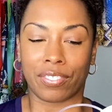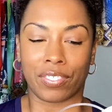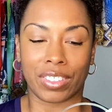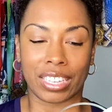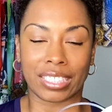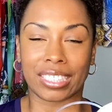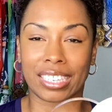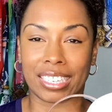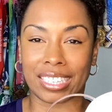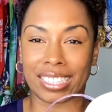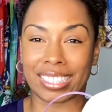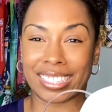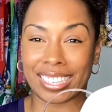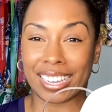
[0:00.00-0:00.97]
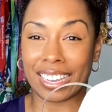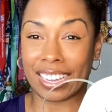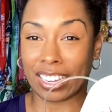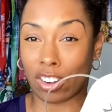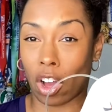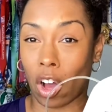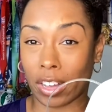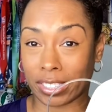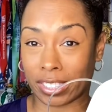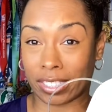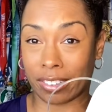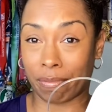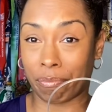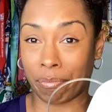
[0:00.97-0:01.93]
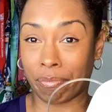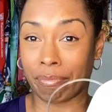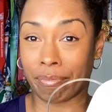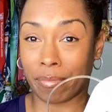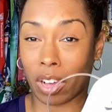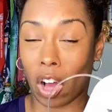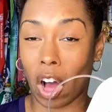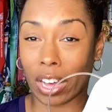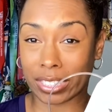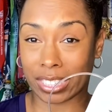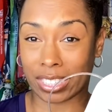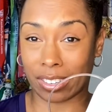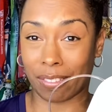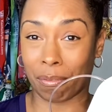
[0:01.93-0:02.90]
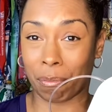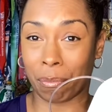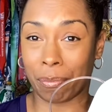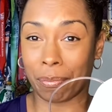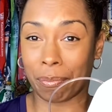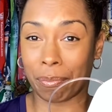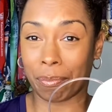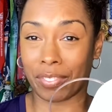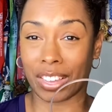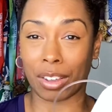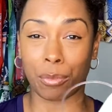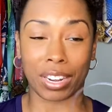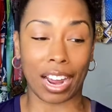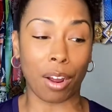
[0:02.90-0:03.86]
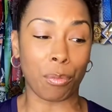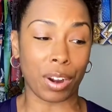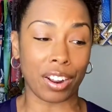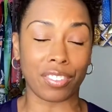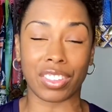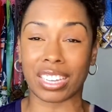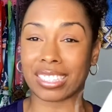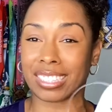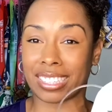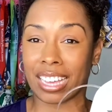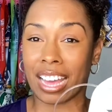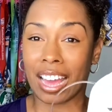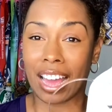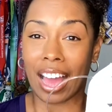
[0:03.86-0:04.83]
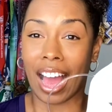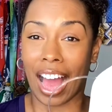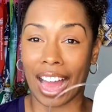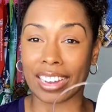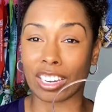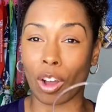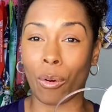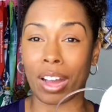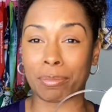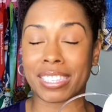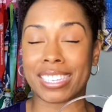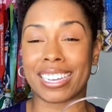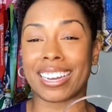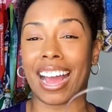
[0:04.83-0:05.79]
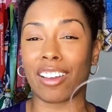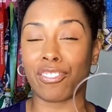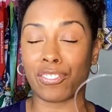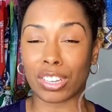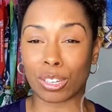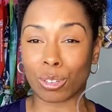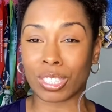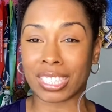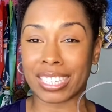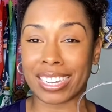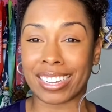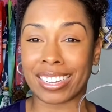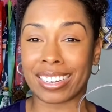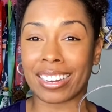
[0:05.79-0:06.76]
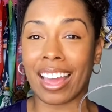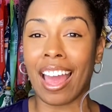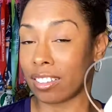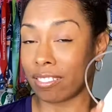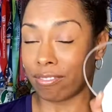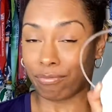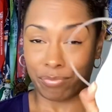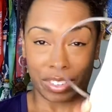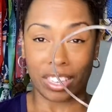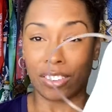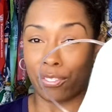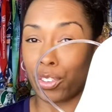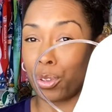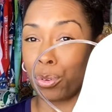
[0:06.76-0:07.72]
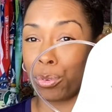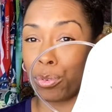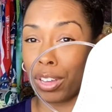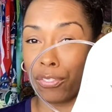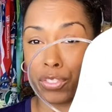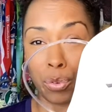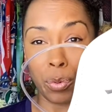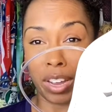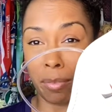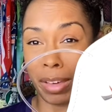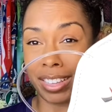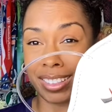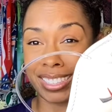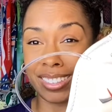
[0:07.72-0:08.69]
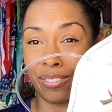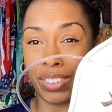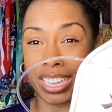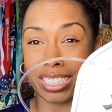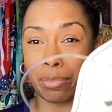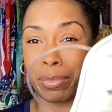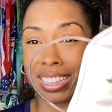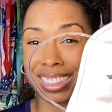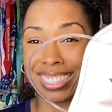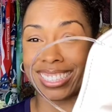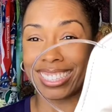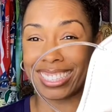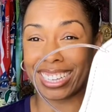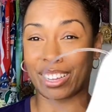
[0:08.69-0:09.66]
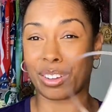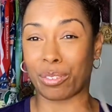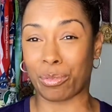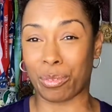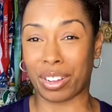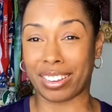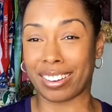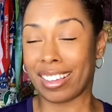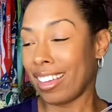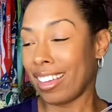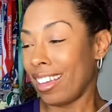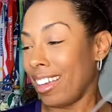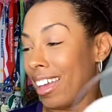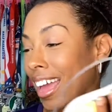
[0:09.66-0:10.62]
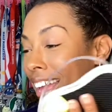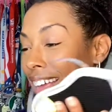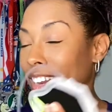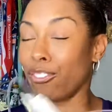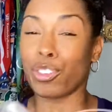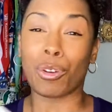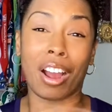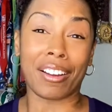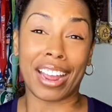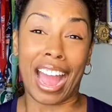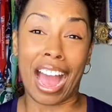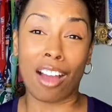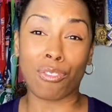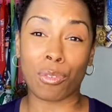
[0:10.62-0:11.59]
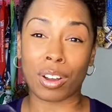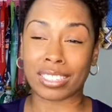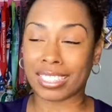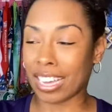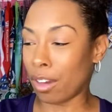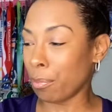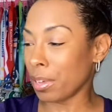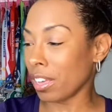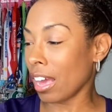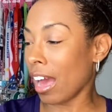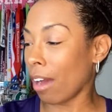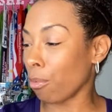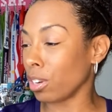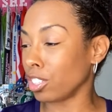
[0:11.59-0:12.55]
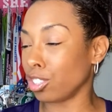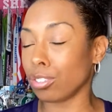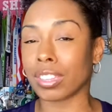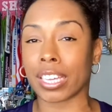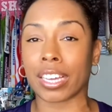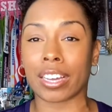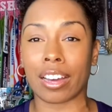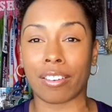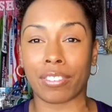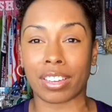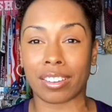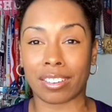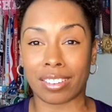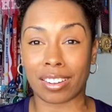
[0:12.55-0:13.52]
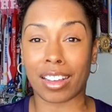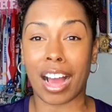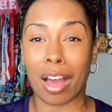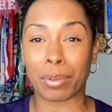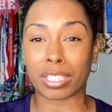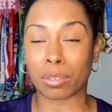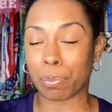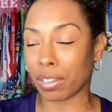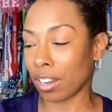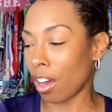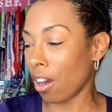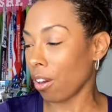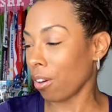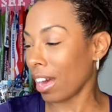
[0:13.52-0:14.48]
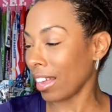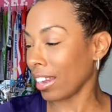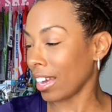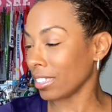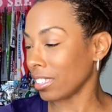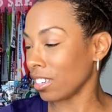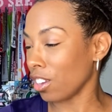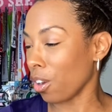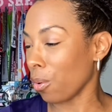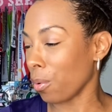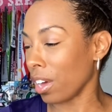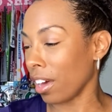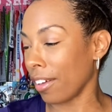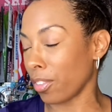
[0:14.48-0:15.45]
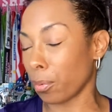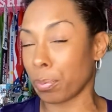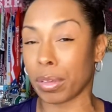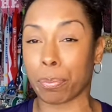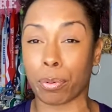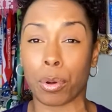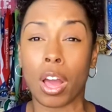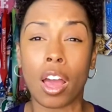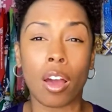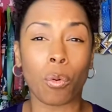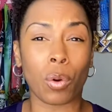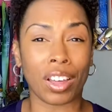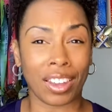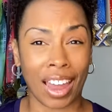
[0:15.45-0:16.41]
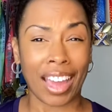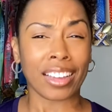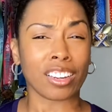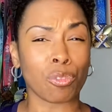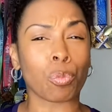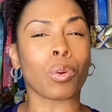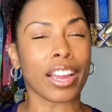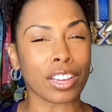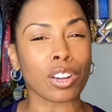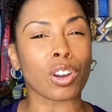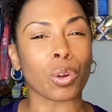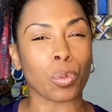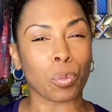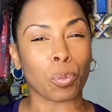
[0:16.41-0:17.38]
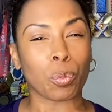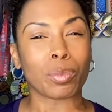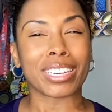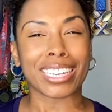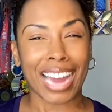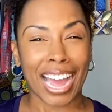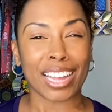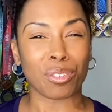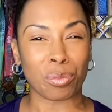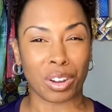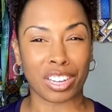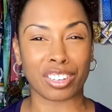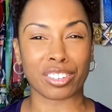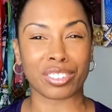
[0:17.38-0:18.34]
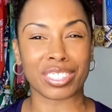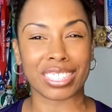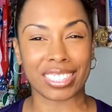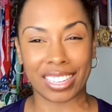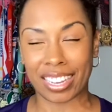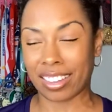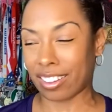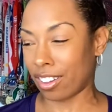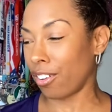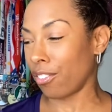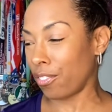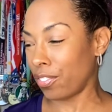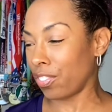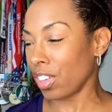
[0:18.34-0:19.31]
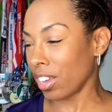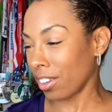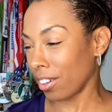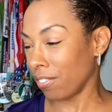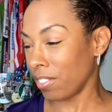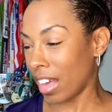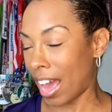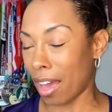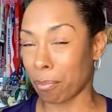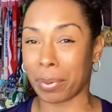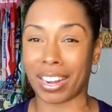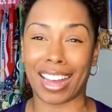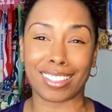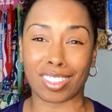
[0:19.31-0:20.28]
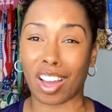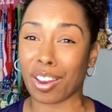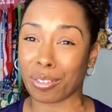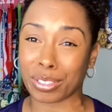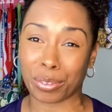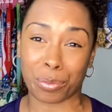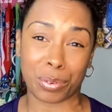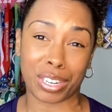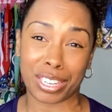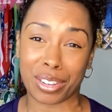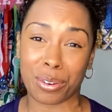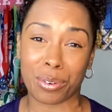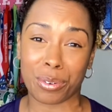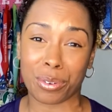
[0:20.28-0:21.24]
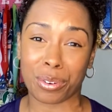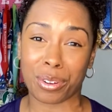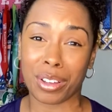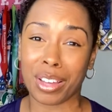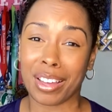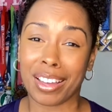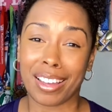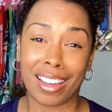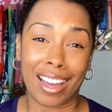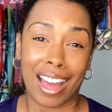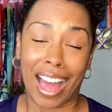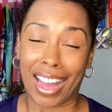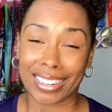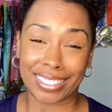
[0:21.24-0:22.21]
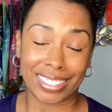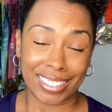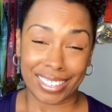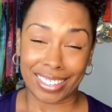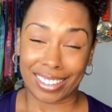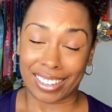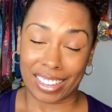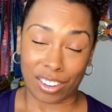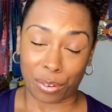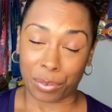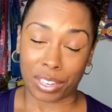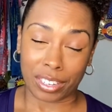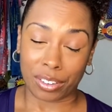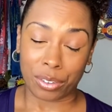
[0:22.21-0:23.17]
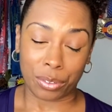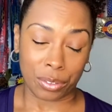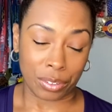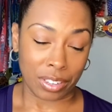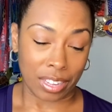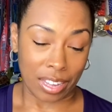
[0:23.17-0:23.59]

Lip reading: this is an awesome thing. When I wear this, I know I'm seen. I feel seen. If you want to make this investment, this is a good one. And if you already have one, tell me what you think of it in the comments below. I like to know what other people, what like regular night runners think of that. But I thought it was a really cool idea and a really cool